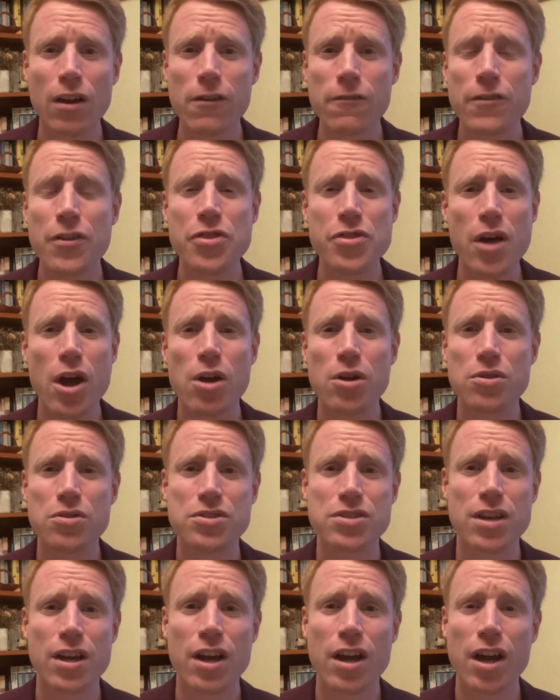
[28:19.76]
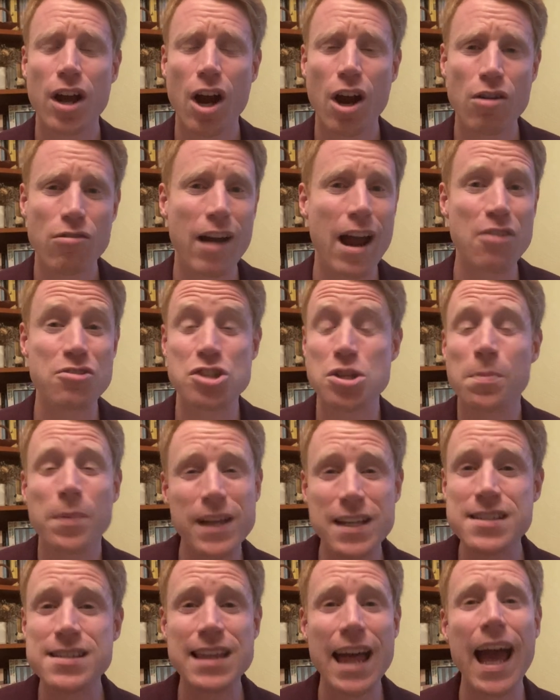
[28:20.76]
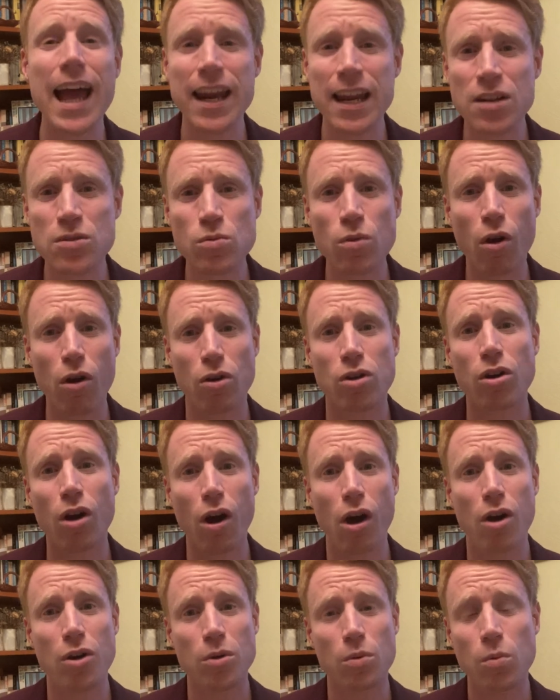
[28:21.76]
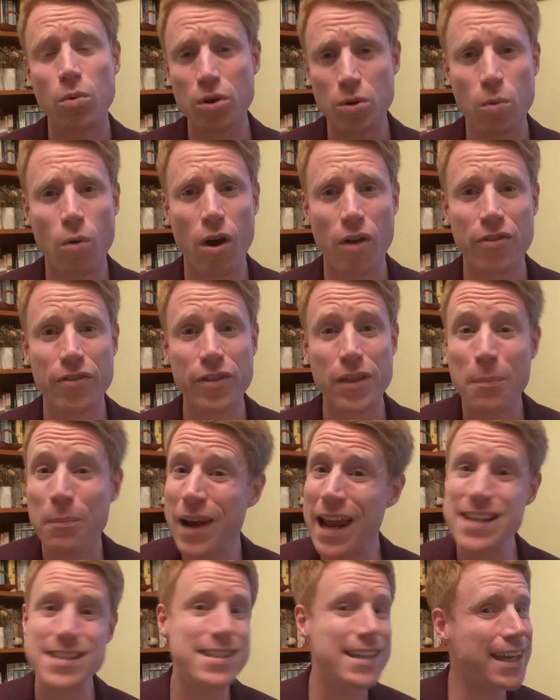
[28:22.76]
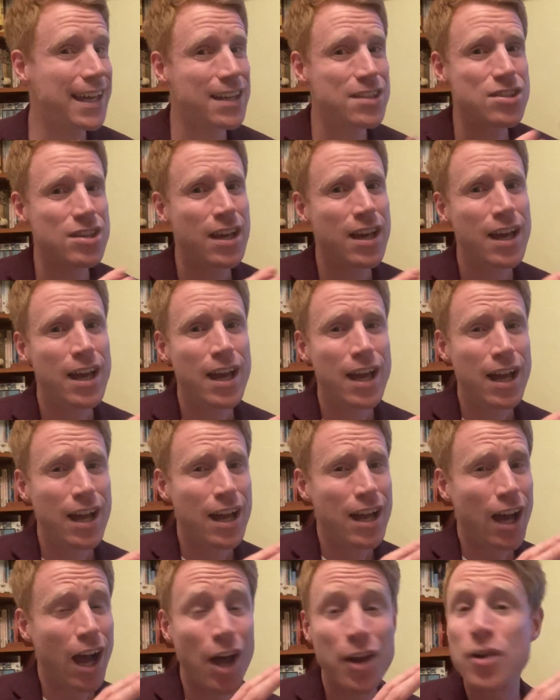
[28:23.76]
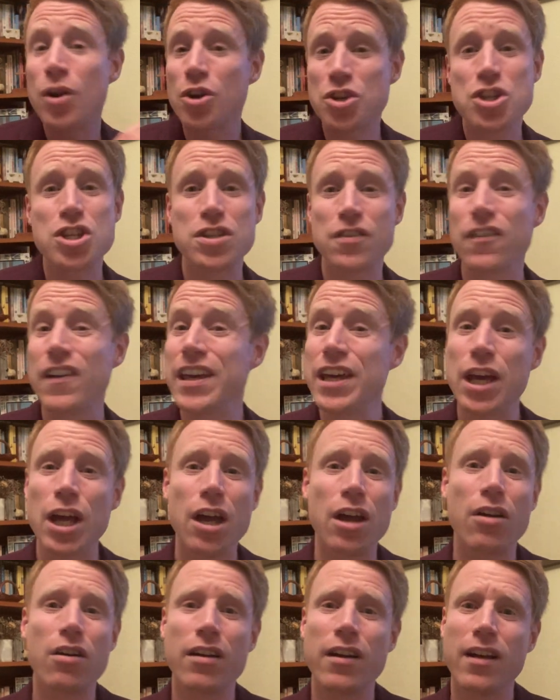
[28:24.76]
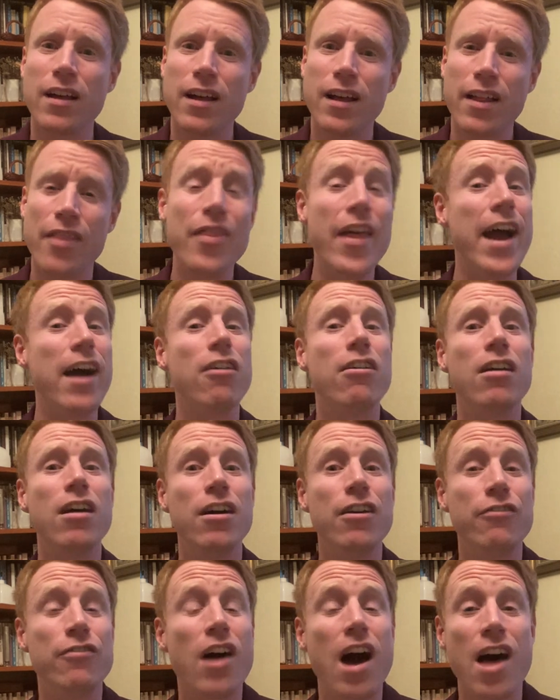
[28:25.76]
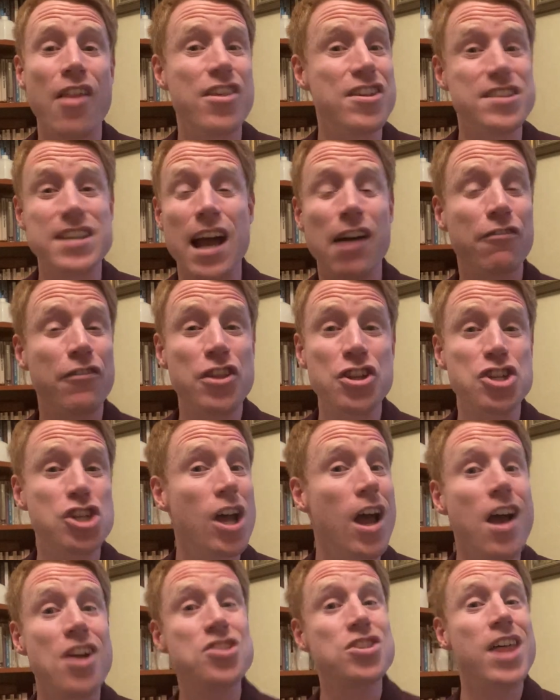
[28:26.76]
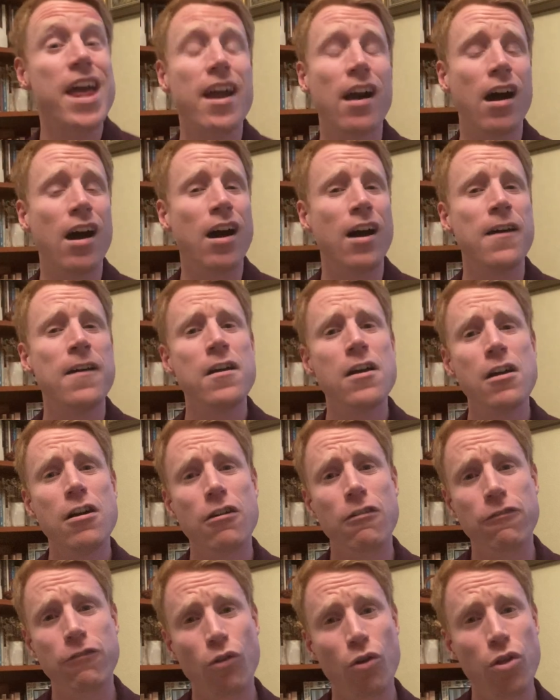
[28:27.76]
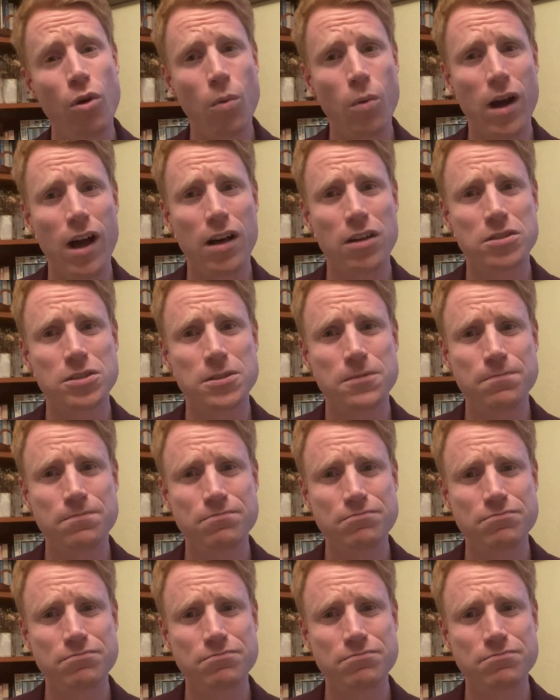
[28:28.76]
for those around you because that is what God would want. The blessing is are not just for you, they are for others, they are for the church, they are for the world.